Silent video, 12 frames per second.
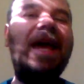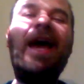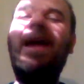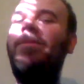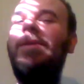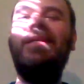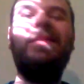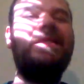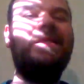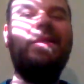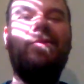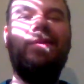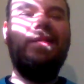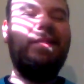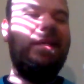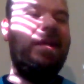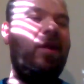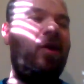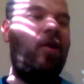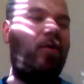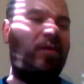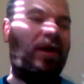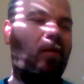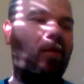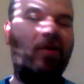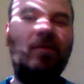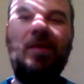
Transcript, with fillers: I mean, seriously, oh my word.